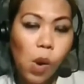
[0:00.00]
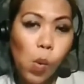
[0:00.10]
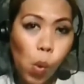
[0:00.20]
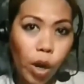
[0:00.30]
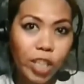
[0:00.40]

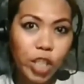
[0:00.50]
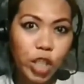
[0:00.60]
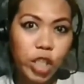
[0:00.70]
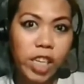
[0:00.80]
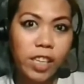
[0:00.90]

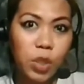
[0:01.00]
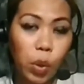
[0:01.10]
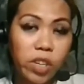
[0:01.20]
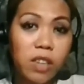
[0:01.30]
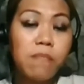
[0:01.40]
worksheets
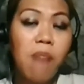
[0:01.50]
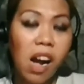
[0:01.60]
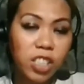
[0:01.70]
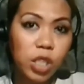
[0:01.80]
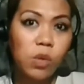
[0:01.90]
or your
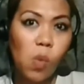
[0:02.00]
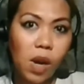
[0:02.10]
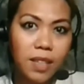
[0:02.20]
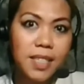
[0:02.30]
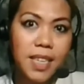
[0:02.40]
module
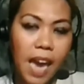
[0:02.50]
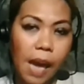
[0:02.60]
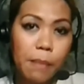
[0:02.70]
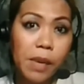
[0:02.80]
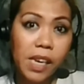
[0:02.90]
once
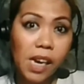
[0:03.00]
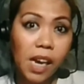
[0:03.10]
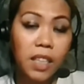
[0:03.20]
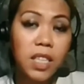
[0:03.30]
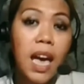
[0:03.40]
again,
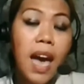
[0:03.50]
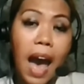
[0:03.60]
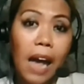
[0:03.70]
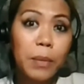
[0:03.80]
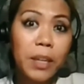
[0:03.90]
because
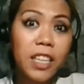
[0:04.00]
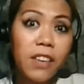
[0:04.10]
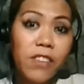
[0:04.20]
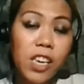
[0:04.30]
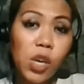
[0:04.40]
I'll be
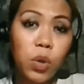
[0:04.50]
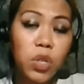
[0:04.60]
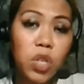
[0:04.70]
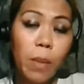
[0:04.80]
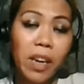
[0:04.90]
leaving you
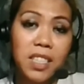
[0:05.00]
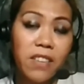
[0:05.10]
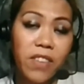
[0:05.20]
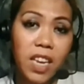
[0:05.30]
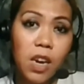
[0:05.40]
some
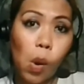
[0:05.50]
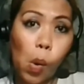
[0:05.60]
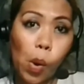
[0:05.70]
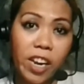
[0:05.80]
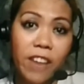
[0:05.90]
activity
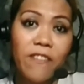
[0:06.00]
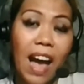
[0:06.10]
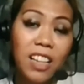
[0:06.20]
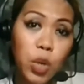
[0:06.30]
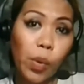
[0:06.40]
or
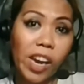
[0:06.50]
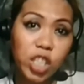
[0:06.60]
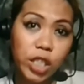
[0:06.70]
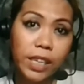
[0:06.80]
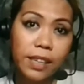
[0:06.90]

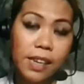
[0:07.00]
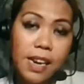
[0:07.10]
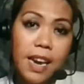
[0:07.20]
evaluation.